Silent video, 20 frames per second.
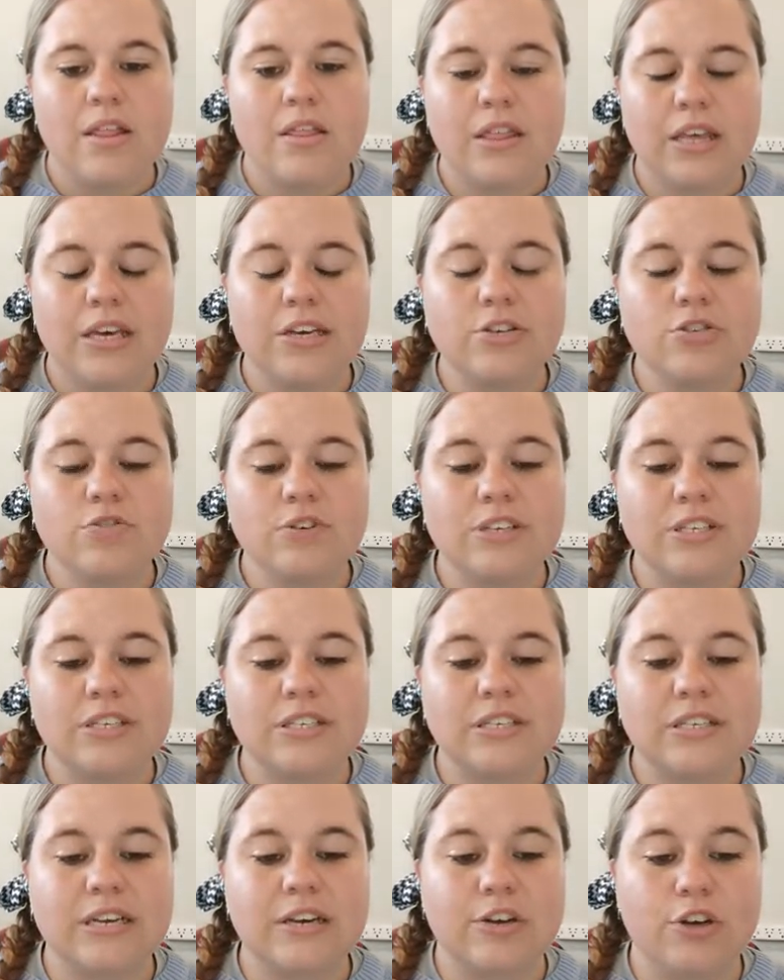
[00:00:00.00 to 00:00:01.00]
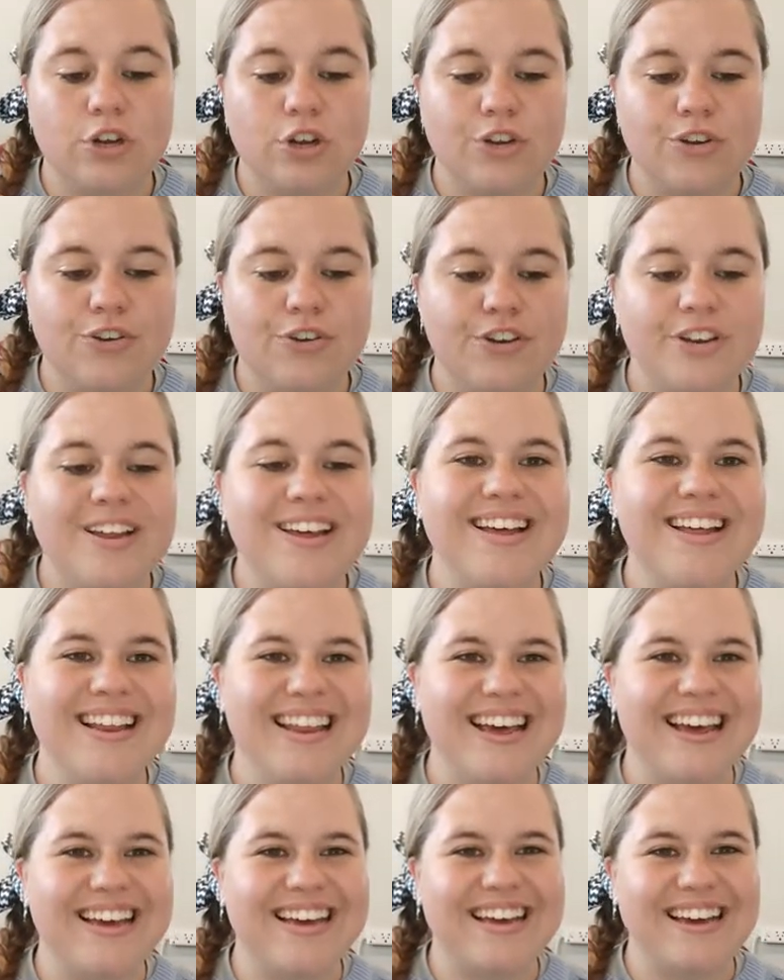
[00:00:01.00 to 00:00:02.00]
These risks include,
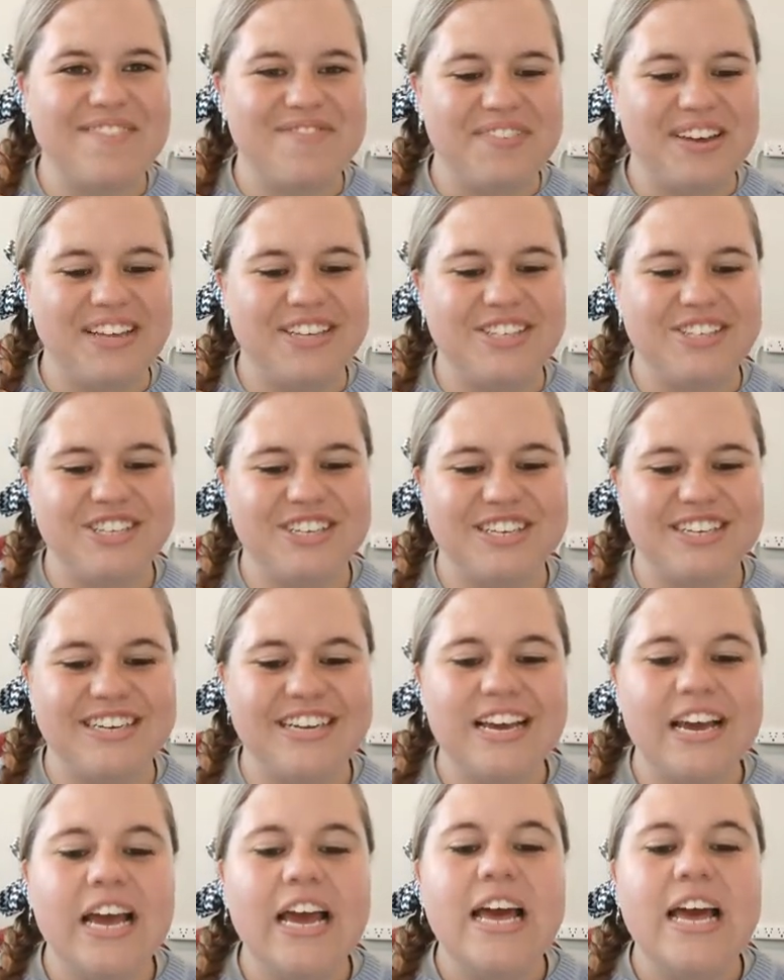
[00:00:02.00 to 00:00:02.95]
like I mentioned,